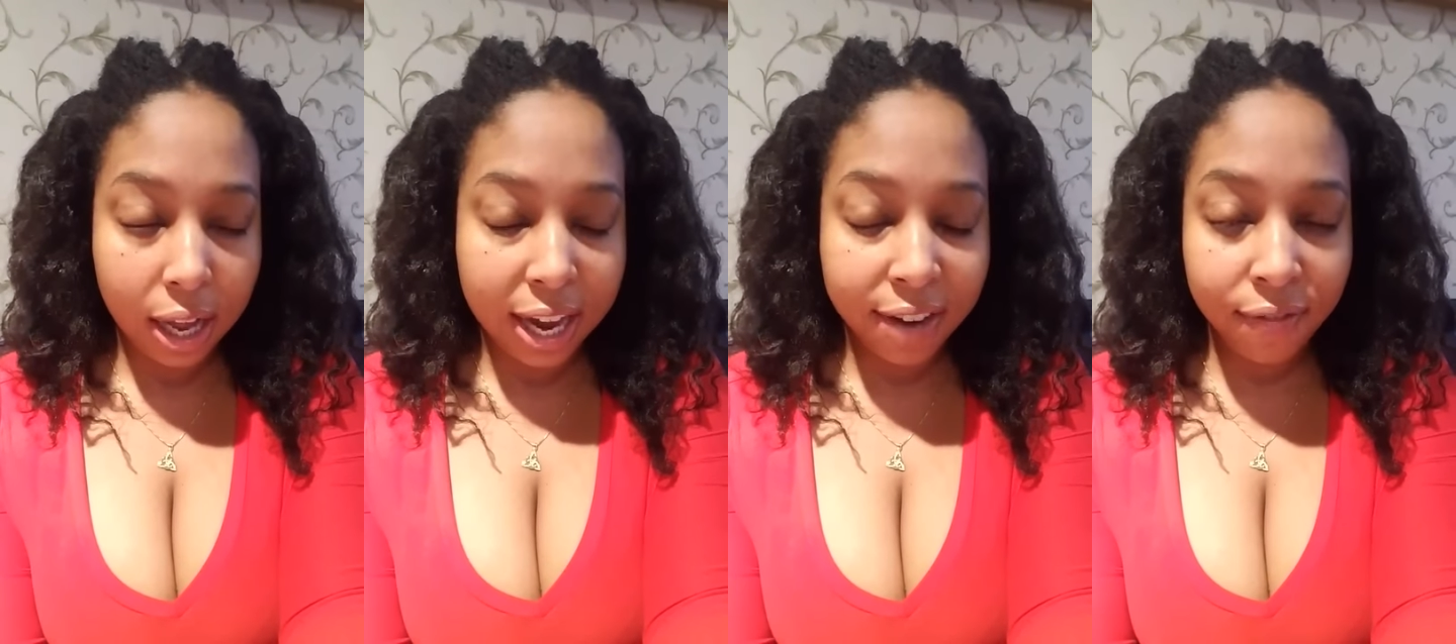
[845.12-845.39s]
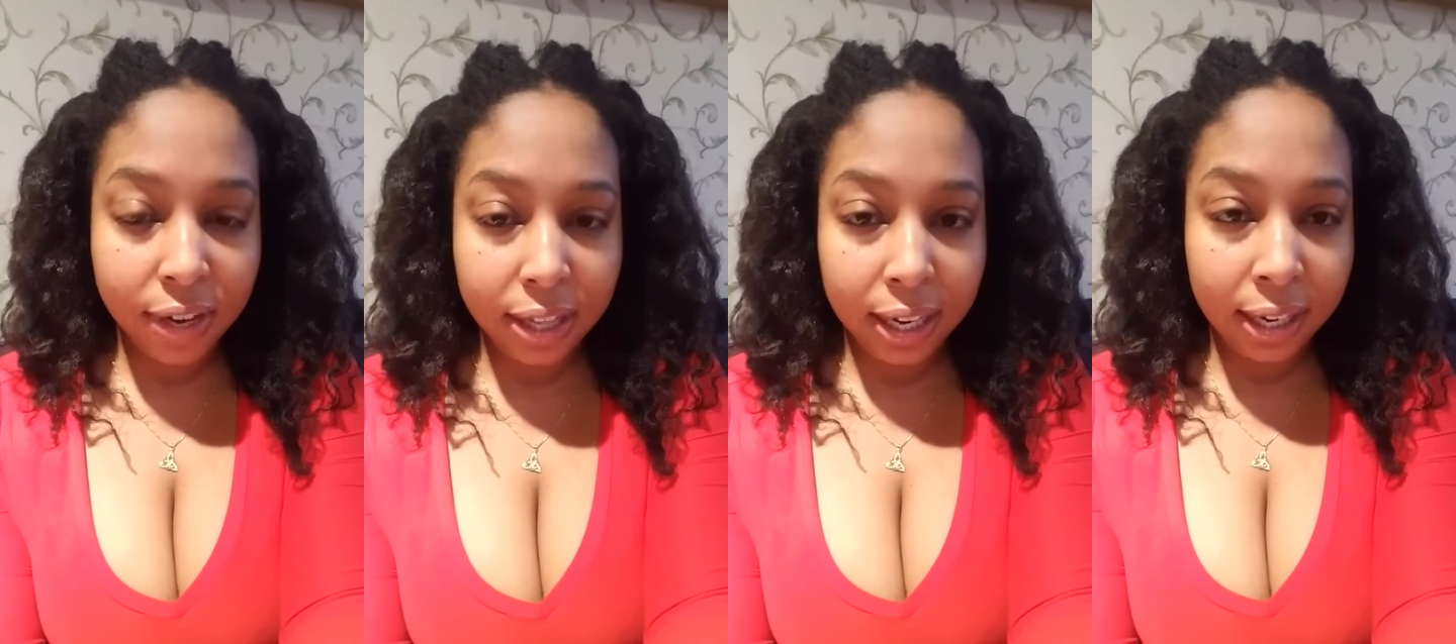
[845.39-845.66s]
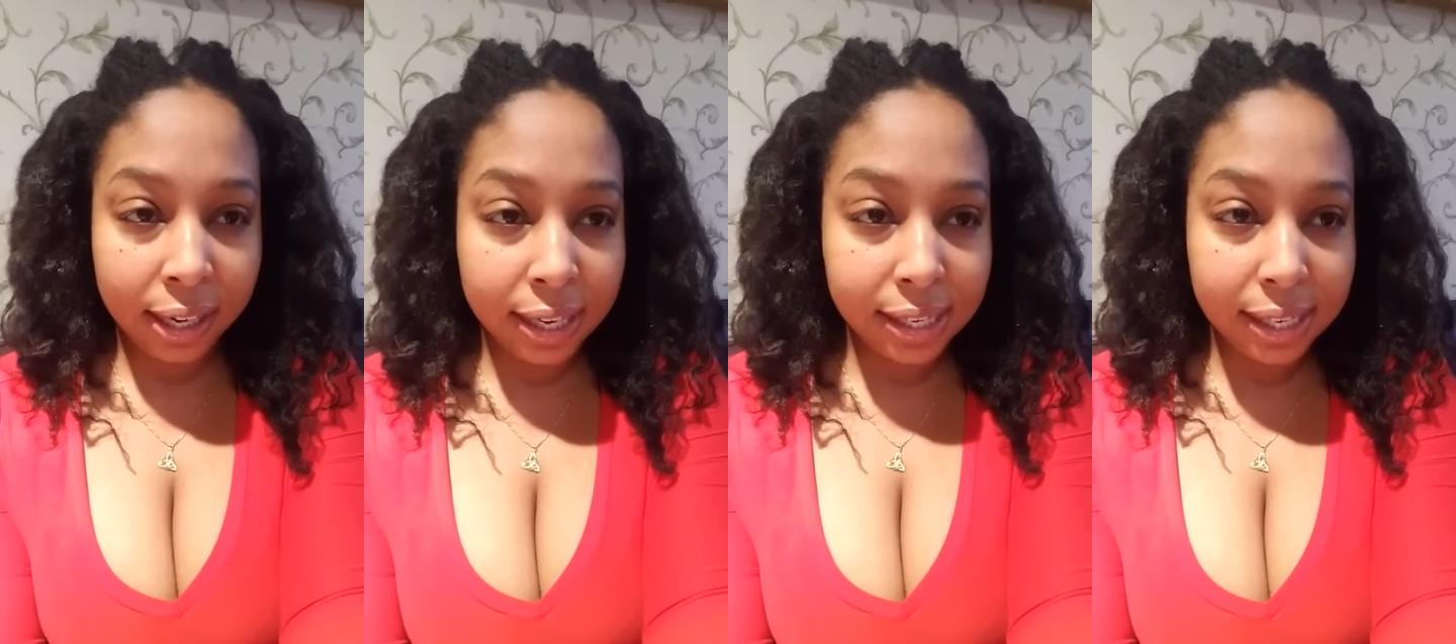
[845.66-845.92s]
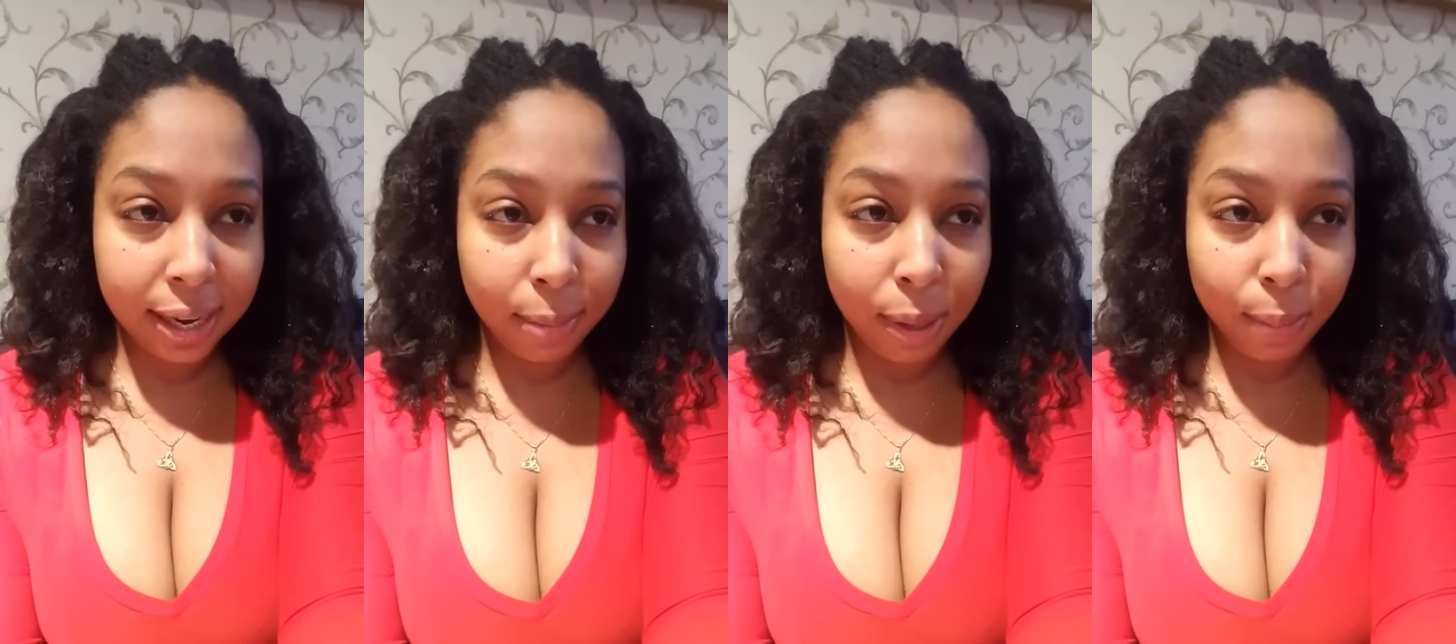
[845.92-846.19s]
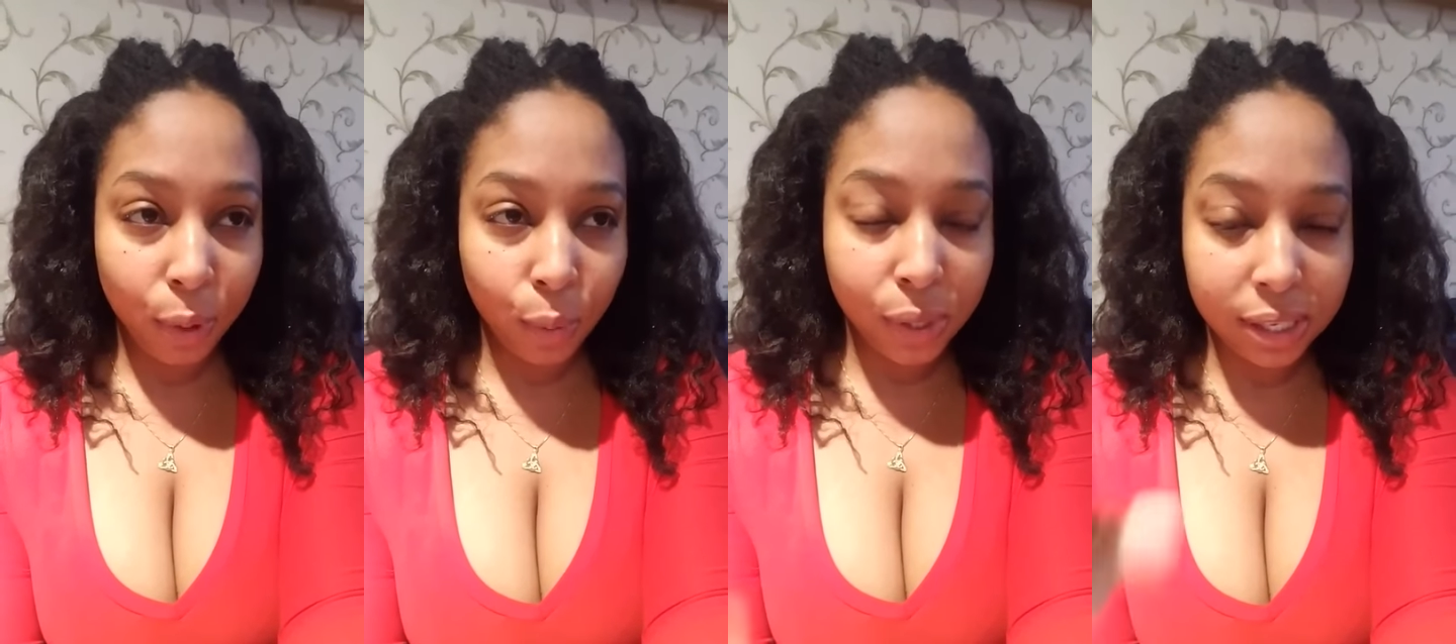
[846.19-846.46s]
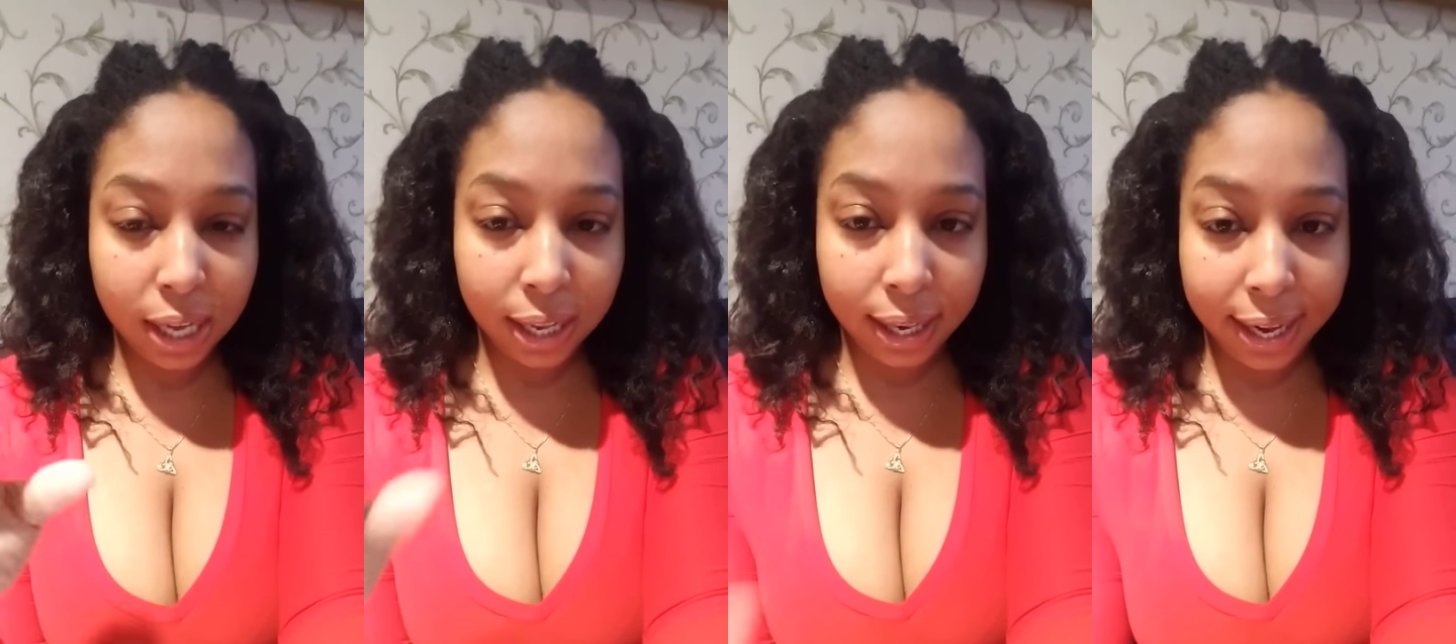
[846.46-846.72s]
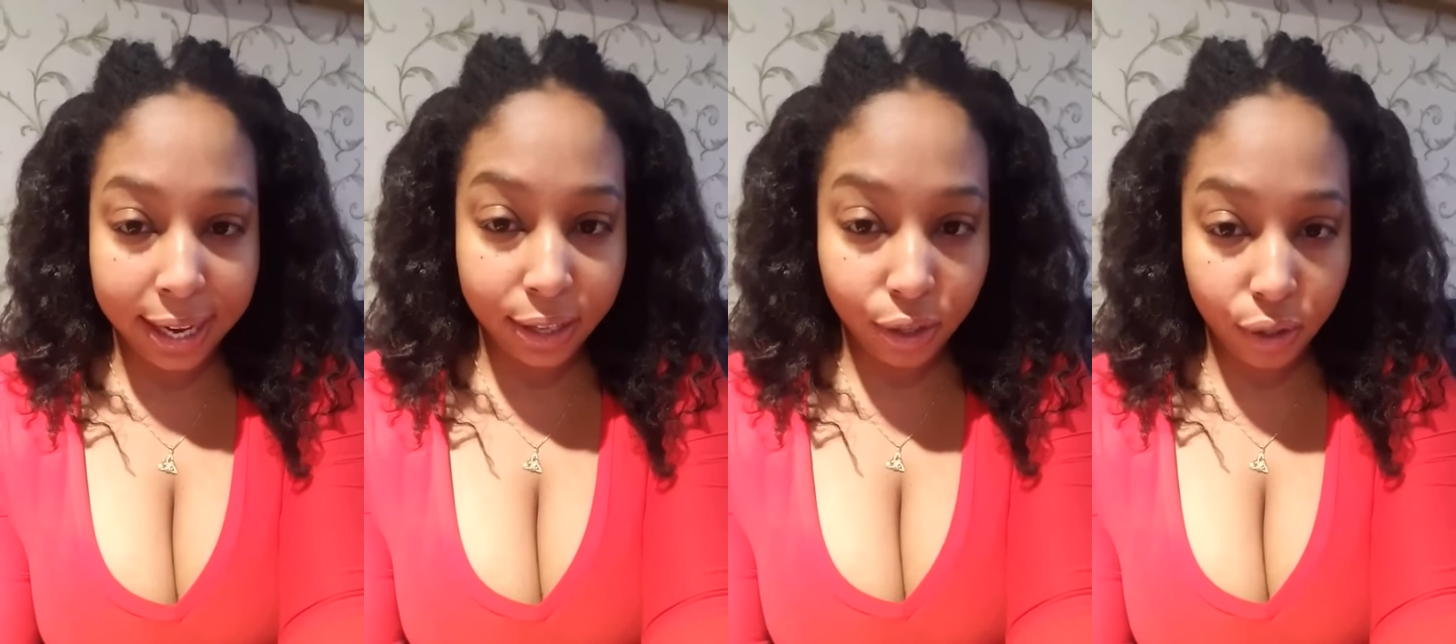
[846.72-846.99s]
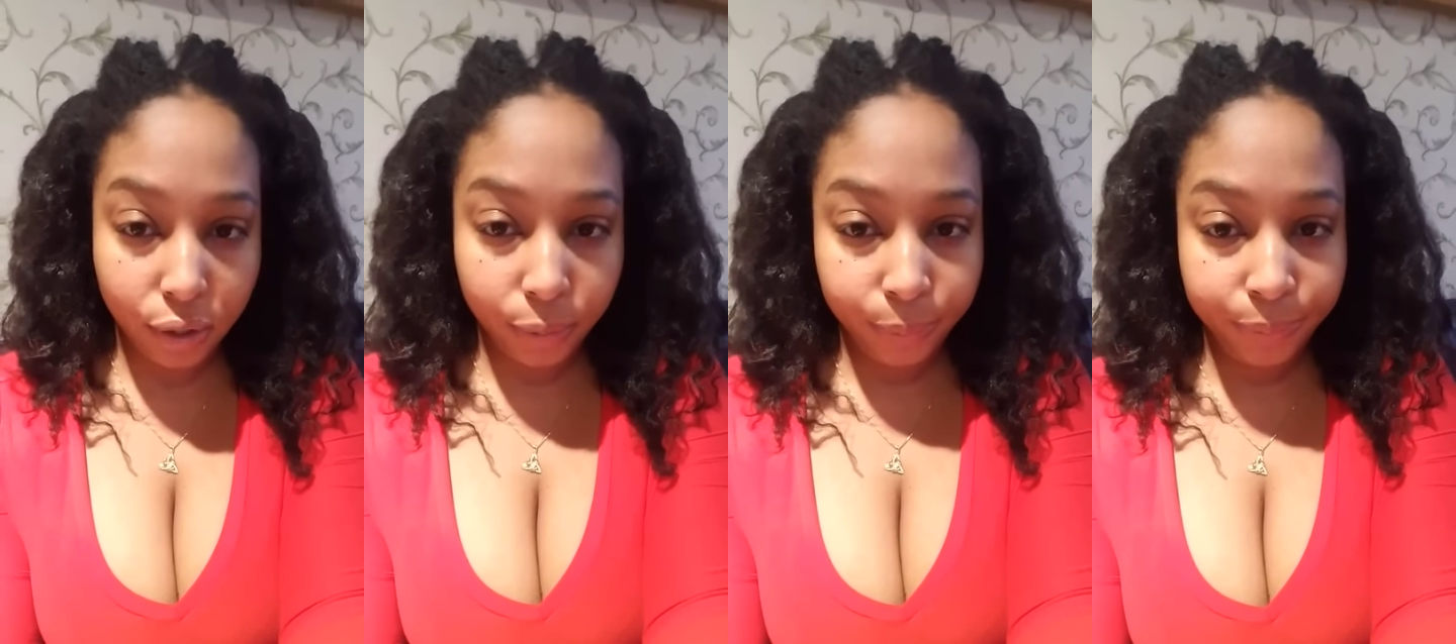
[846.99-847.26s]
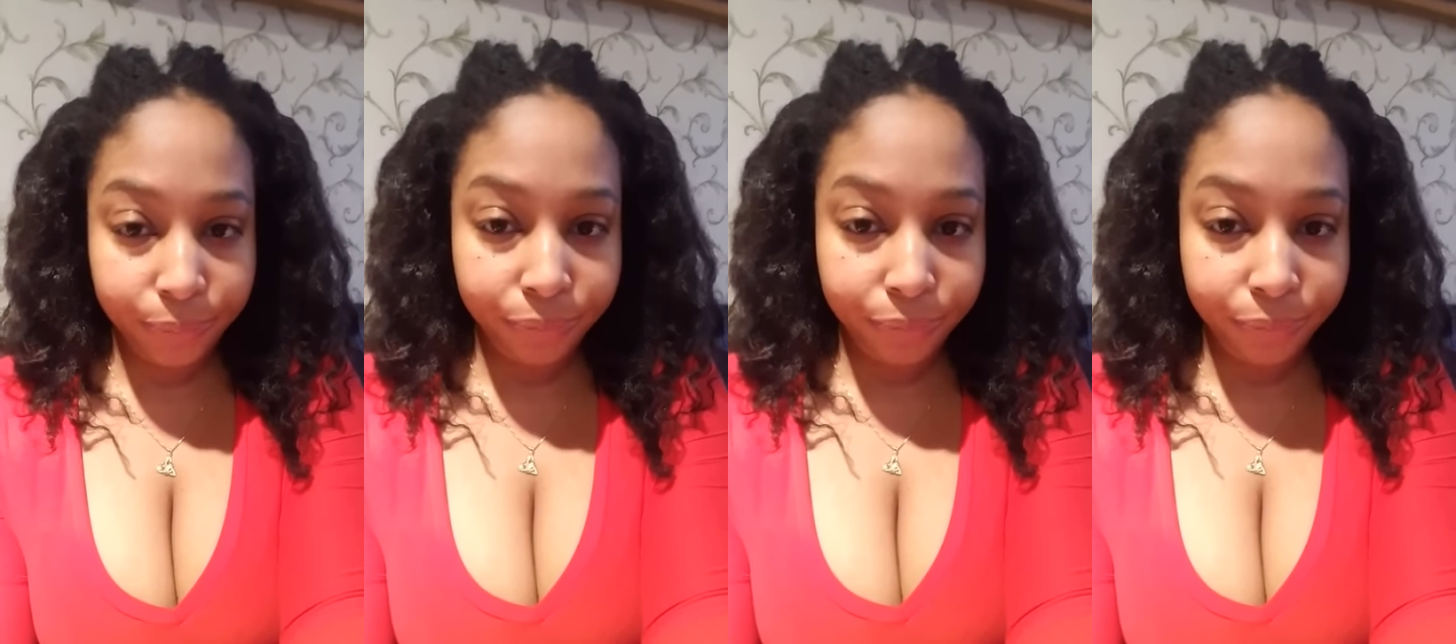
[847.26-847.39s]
everything they said about me was alleged.